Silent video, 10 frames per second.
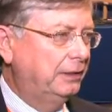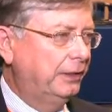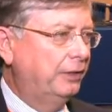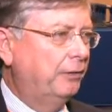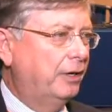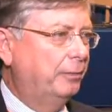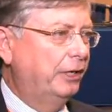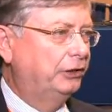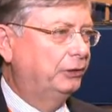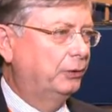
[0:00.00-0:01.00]
And you want to
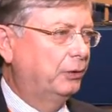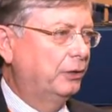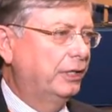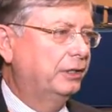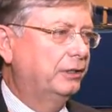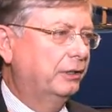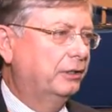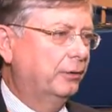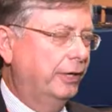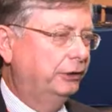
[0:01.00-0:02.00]
make sure that the
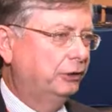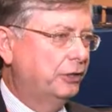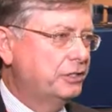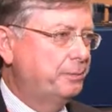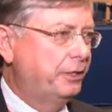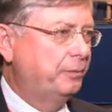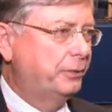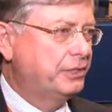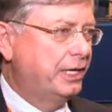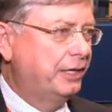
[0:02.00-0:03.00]
credential that's being
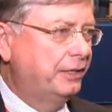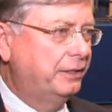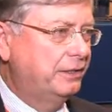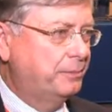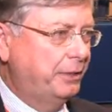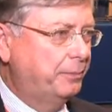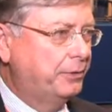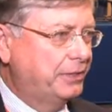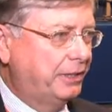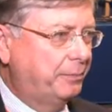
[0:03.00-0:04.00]
presented is being
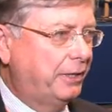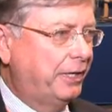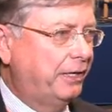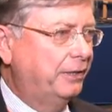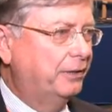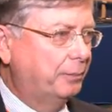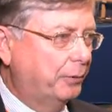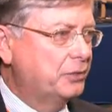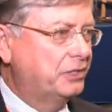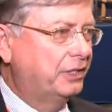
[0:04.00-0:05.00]
presented by the
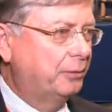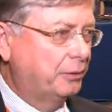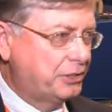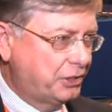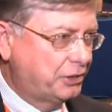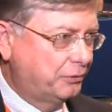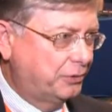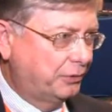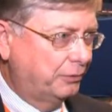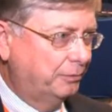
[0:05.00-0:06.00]
person that was
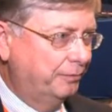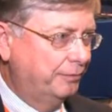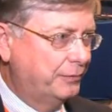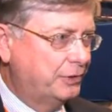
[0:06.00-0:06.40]
issued to.